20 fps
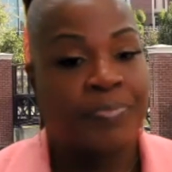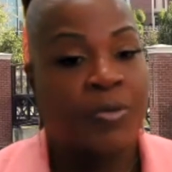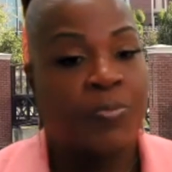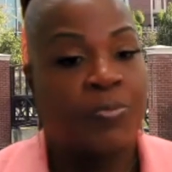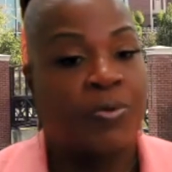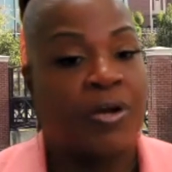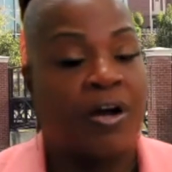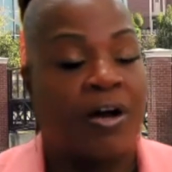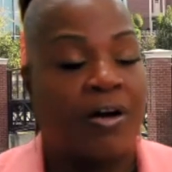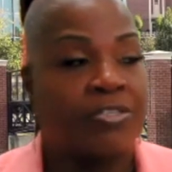
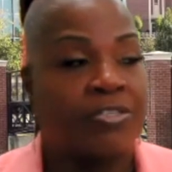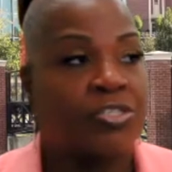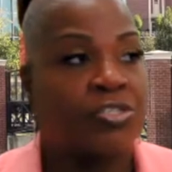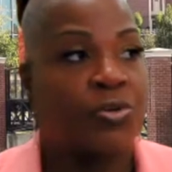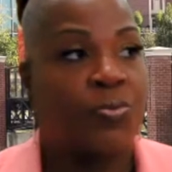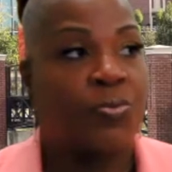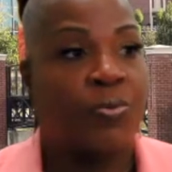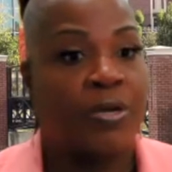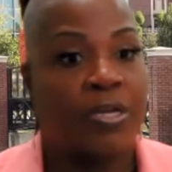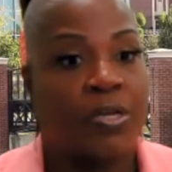We're
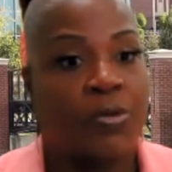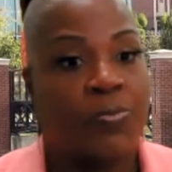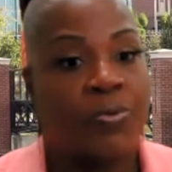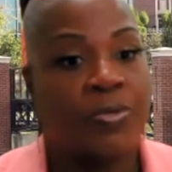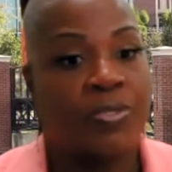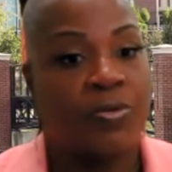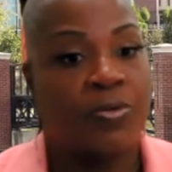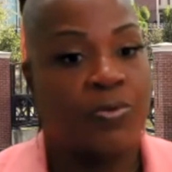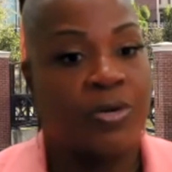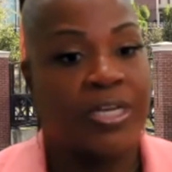also working
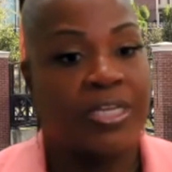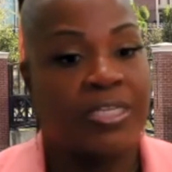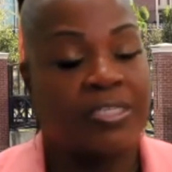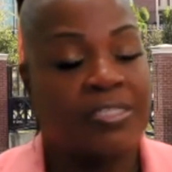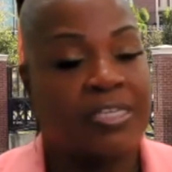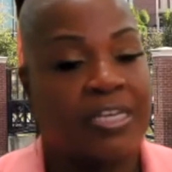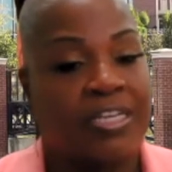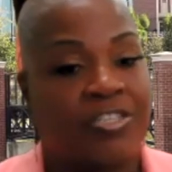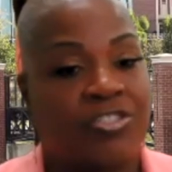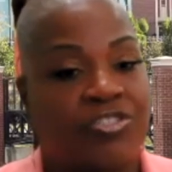with
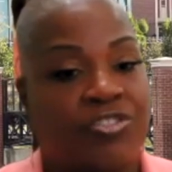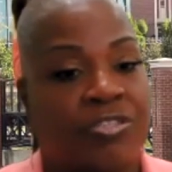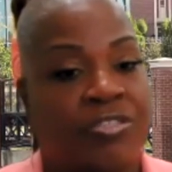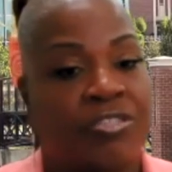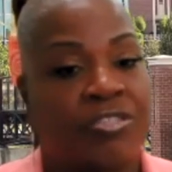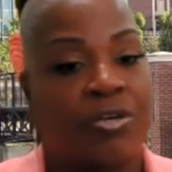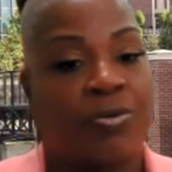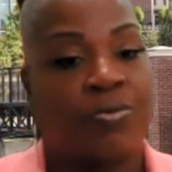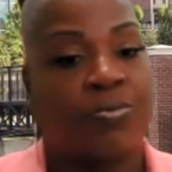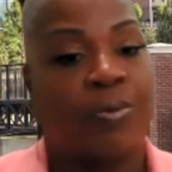
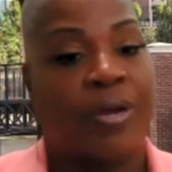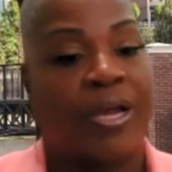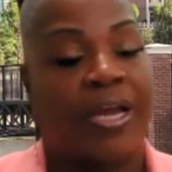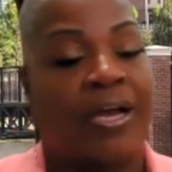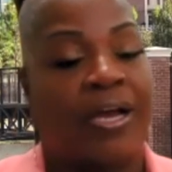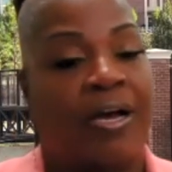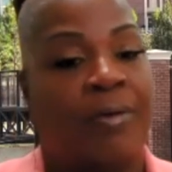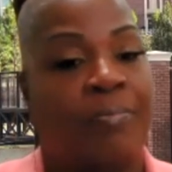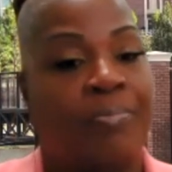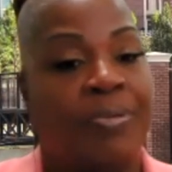organizations
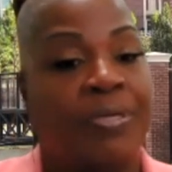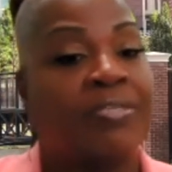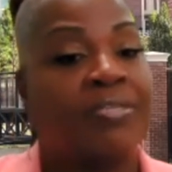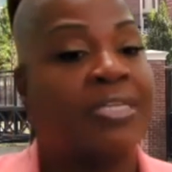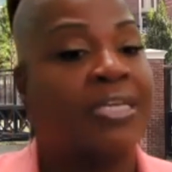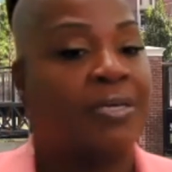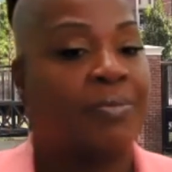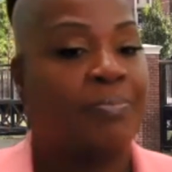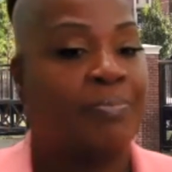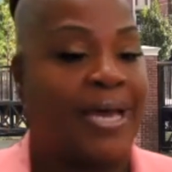around
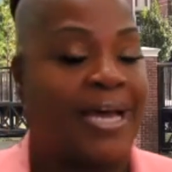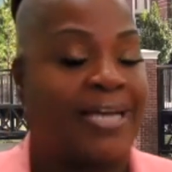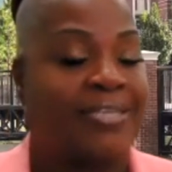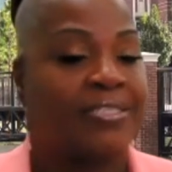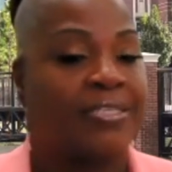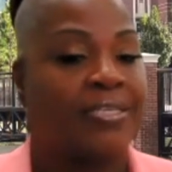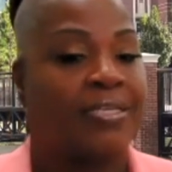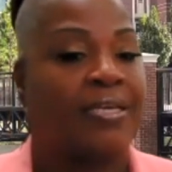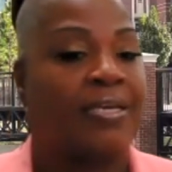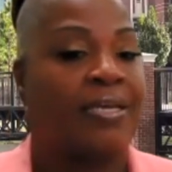building
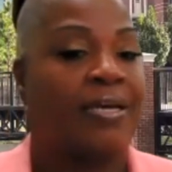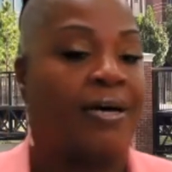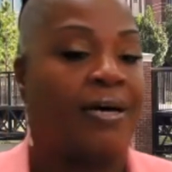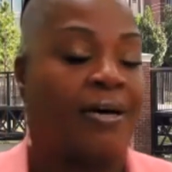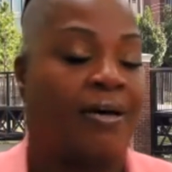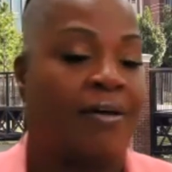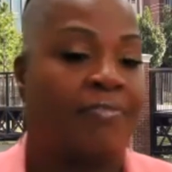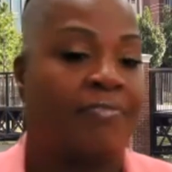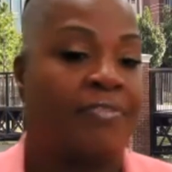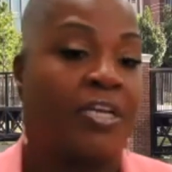capacity
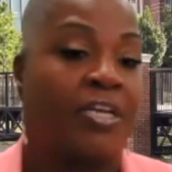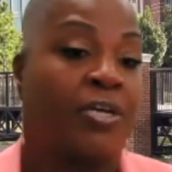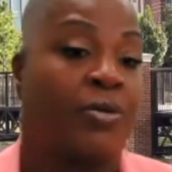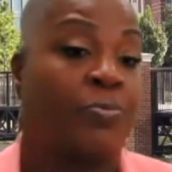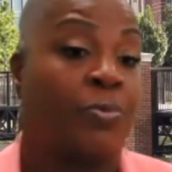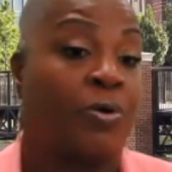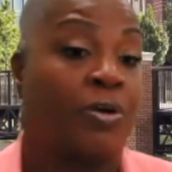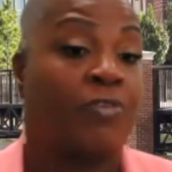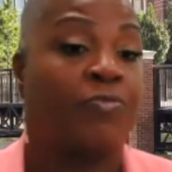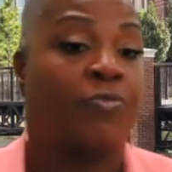of their
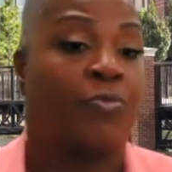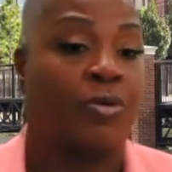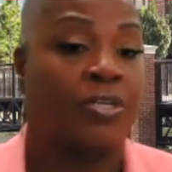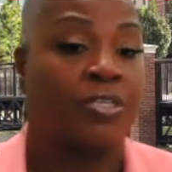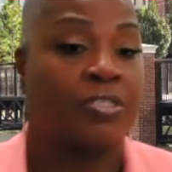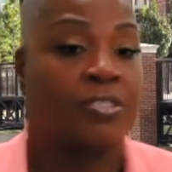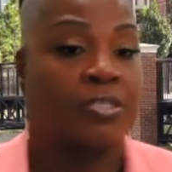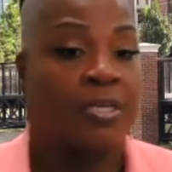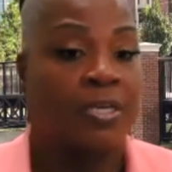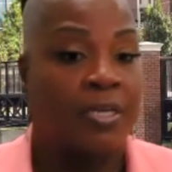
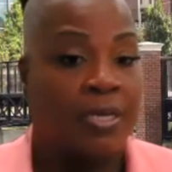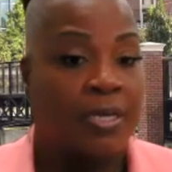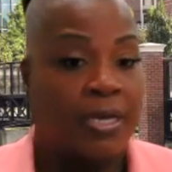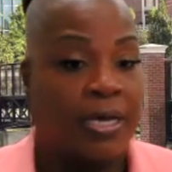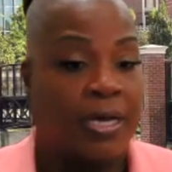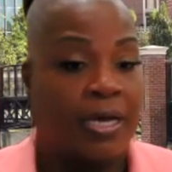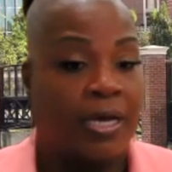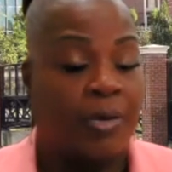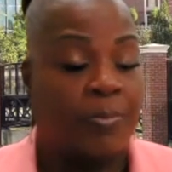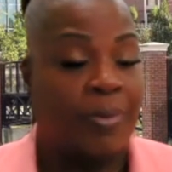workforce.
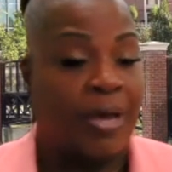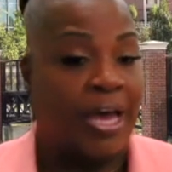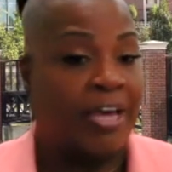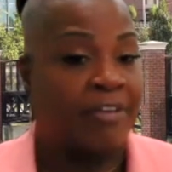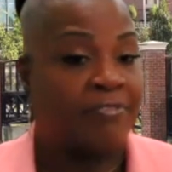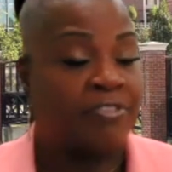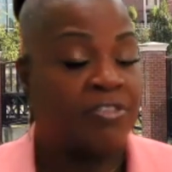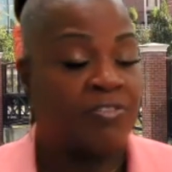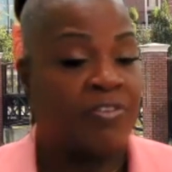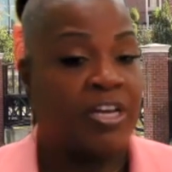
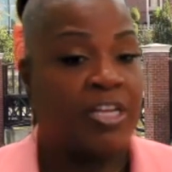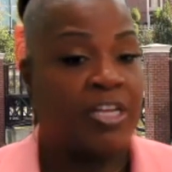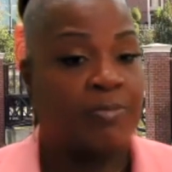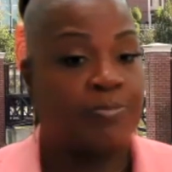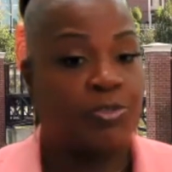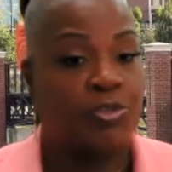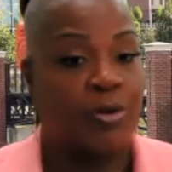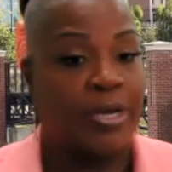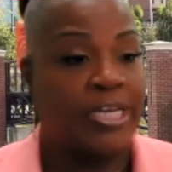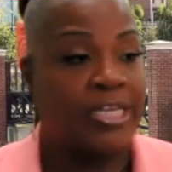I've developed
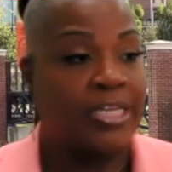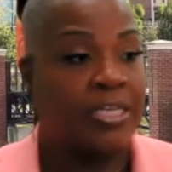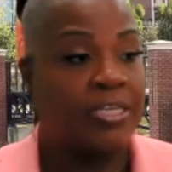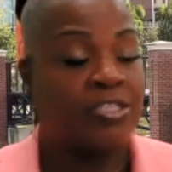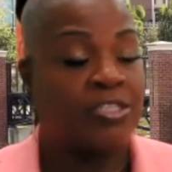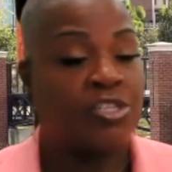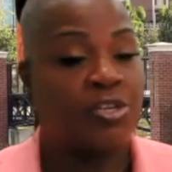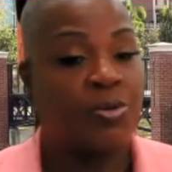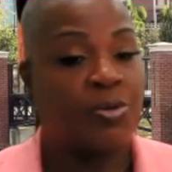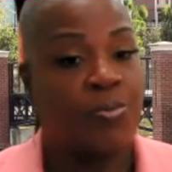
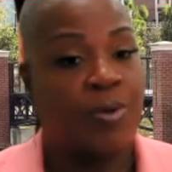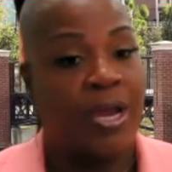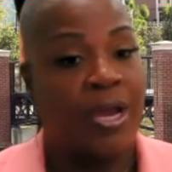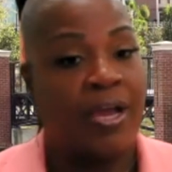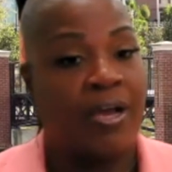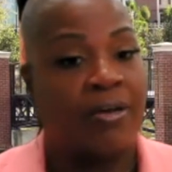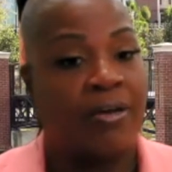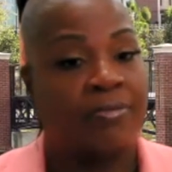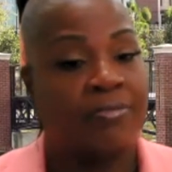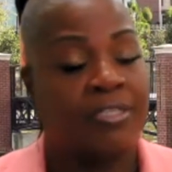trainings
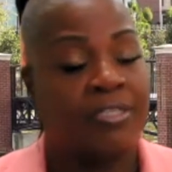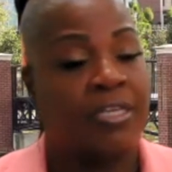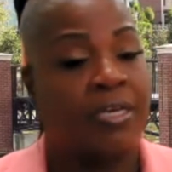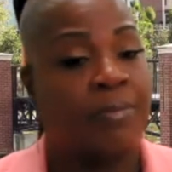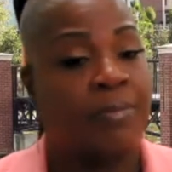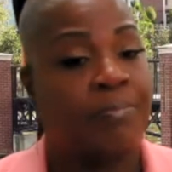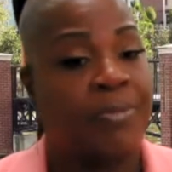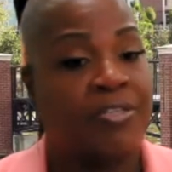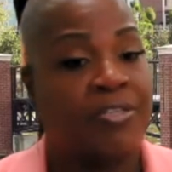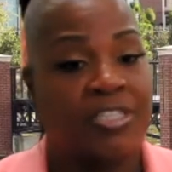around the
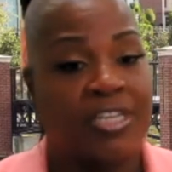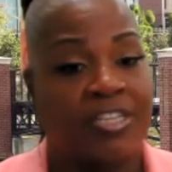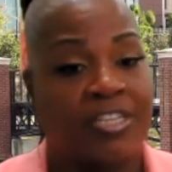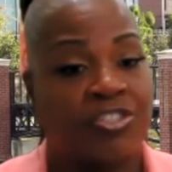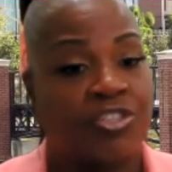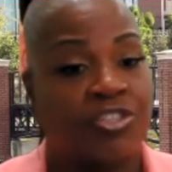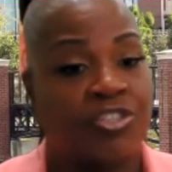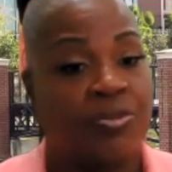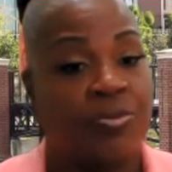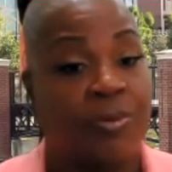
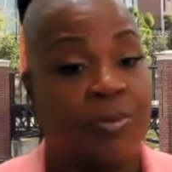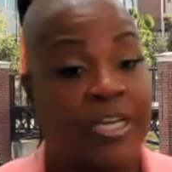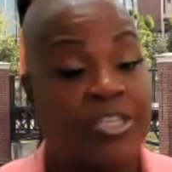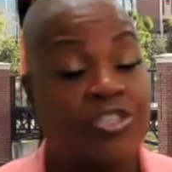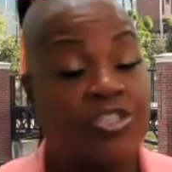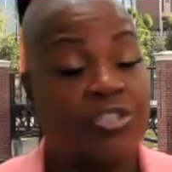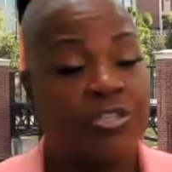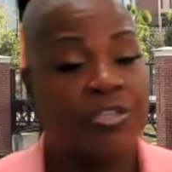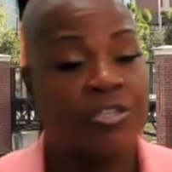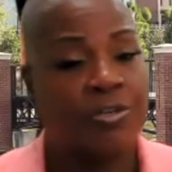
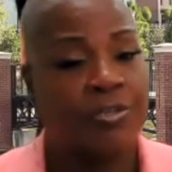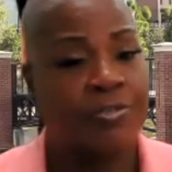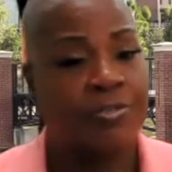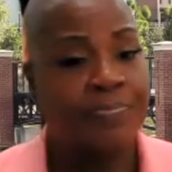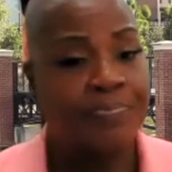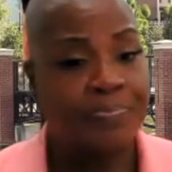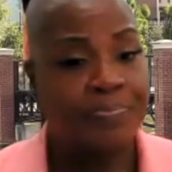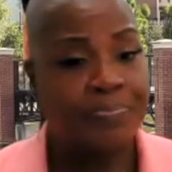multi-generational